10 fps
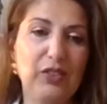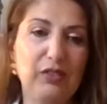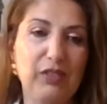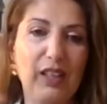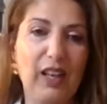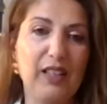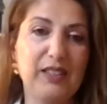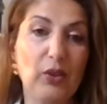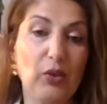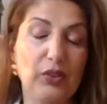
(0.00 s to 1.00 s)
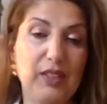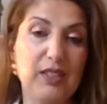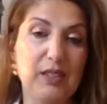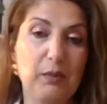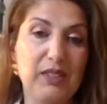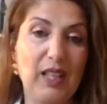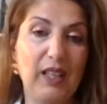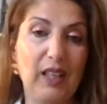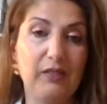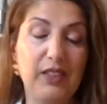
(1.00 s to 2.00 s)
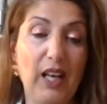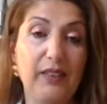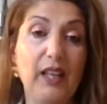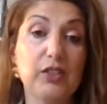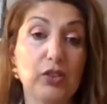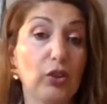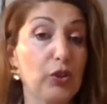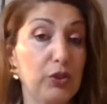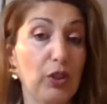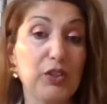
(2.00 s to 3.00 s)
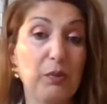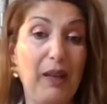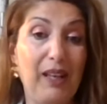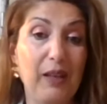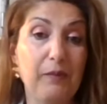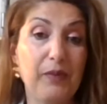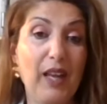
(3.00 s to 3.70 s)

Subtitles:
realize, oh, this is the mistake I've done, that's going to cost you lots of money.